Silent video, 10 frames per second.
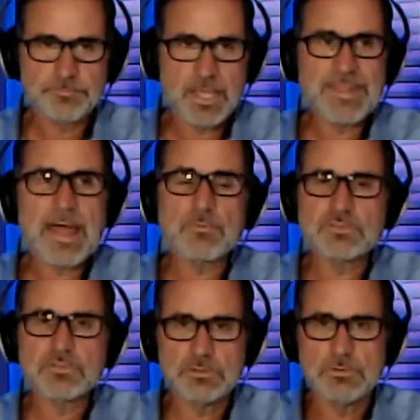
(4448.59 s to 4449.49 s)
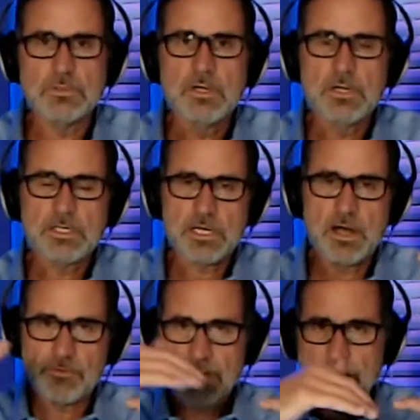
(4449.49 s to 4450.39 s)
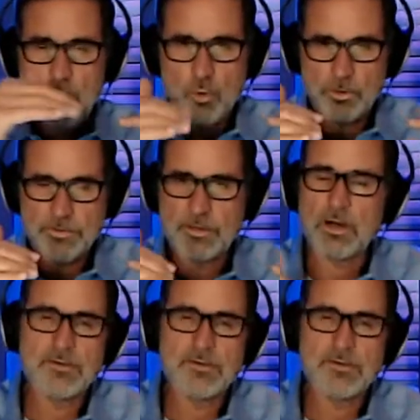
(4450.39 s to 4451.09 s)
And that was to cover that horn there.